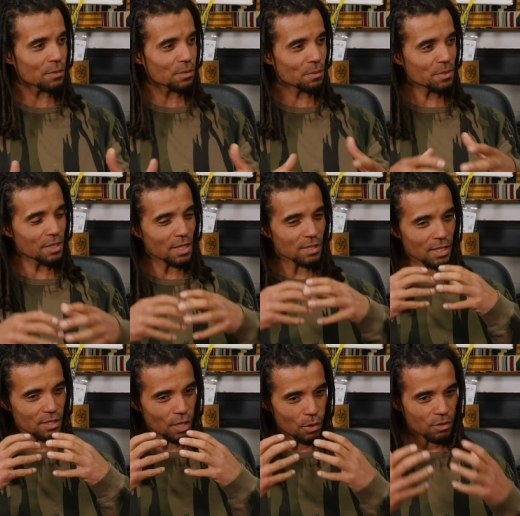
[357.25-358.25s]
That's what I'm saying. There's,
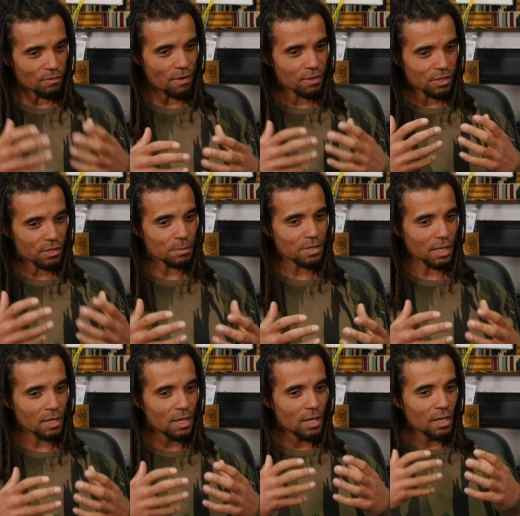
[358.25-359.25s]
there's loads of evidence I'm
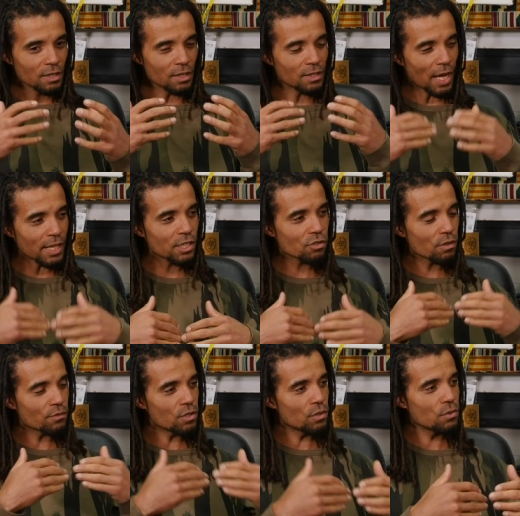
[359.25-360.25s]
saying the danger
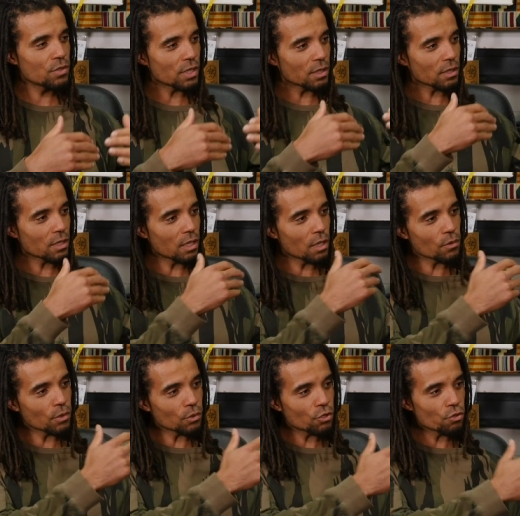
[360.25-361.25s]
of using
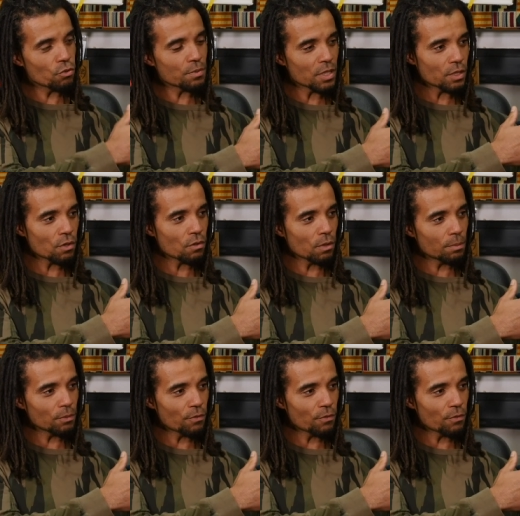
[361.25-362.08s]
colonial troops in Europe.